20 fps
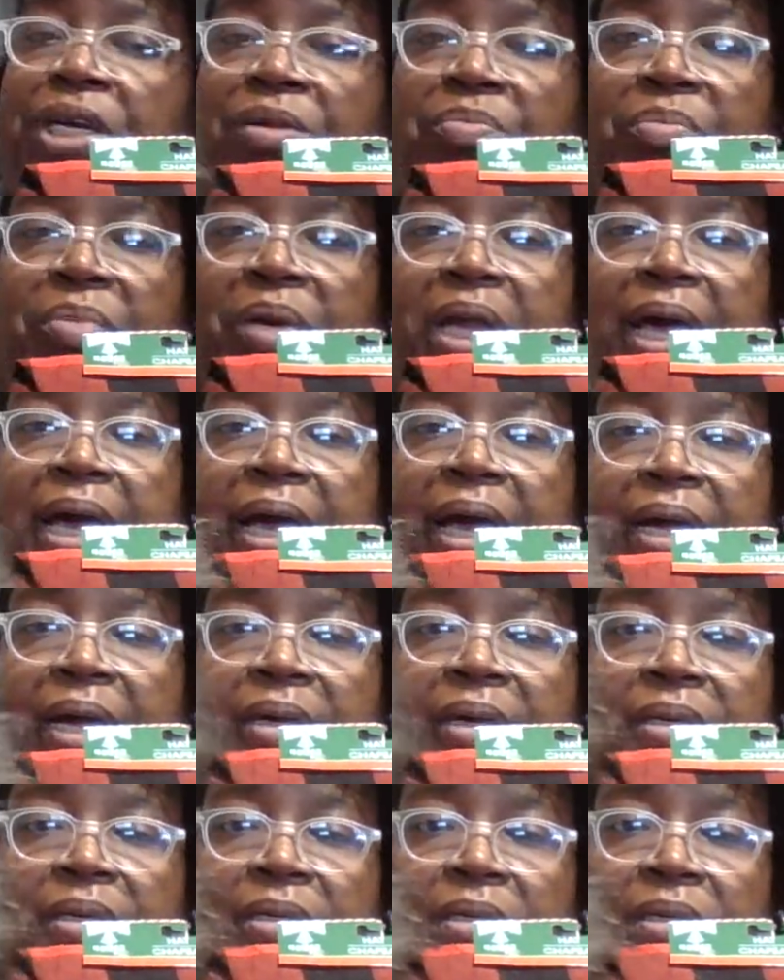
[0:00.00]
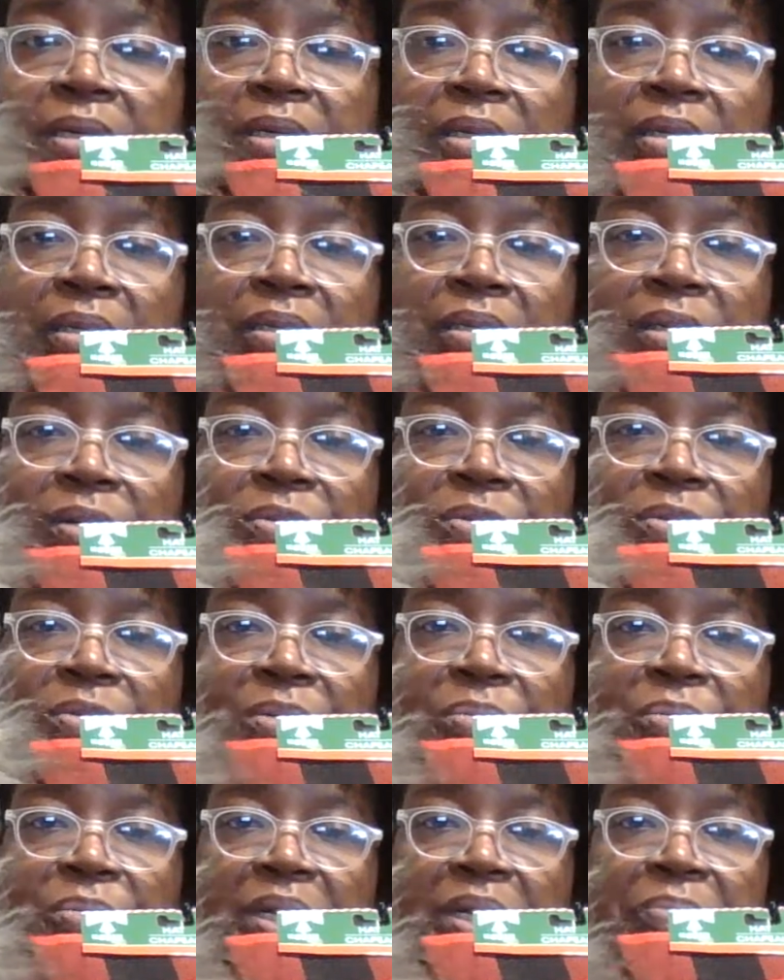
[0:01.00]
and black. So we'll
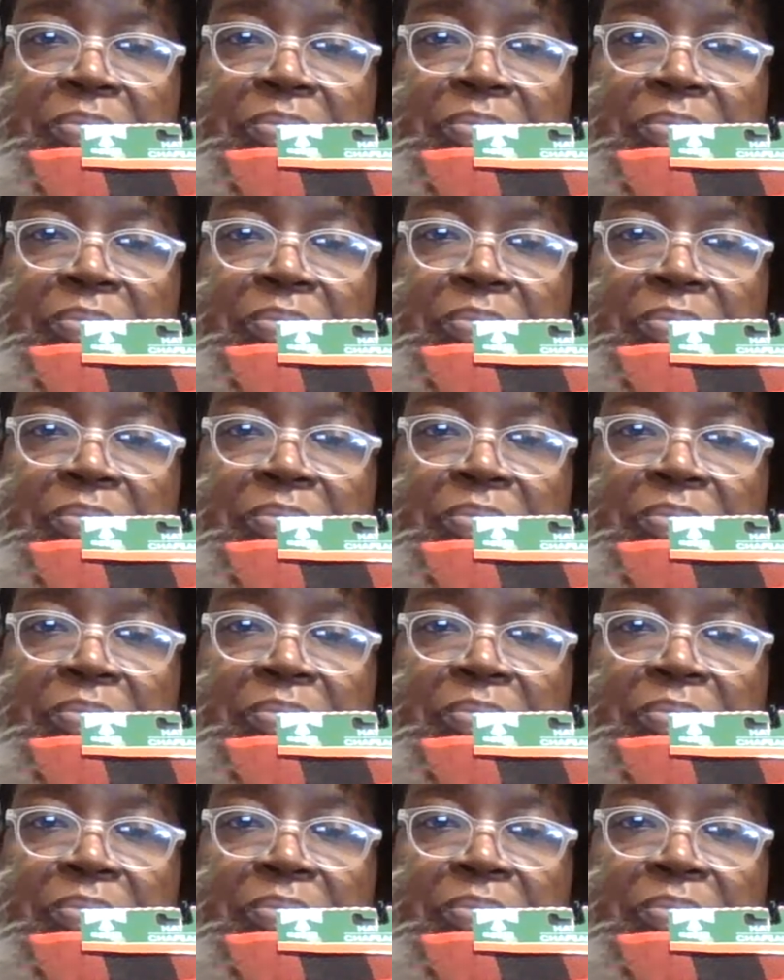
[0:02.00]
be